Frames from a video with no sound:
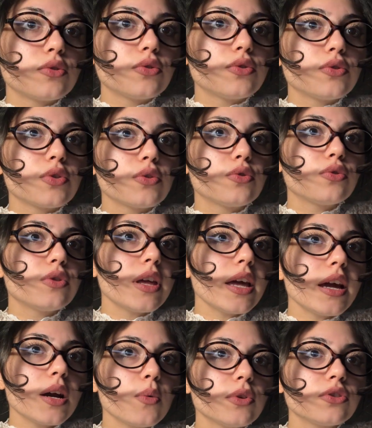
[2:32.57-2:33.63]
So today
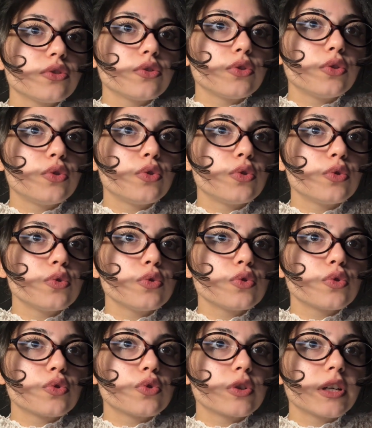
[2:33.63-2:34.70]
I wanted to
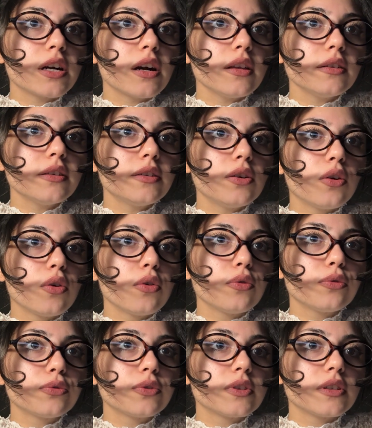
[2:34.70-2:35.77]
use the color
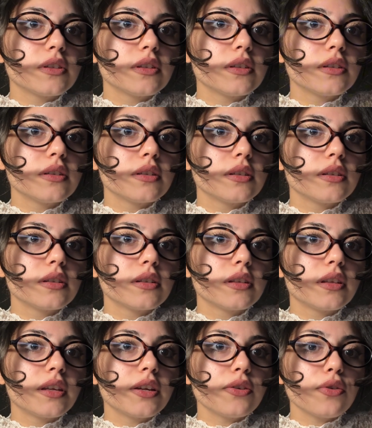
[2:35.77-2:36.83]
of the
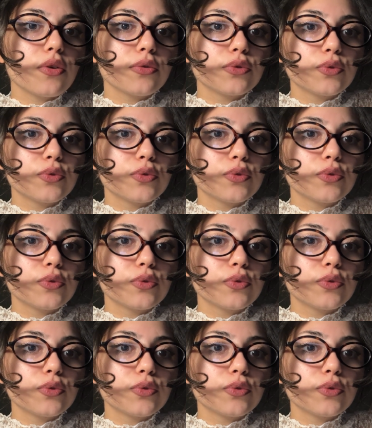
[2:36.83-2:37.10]
year of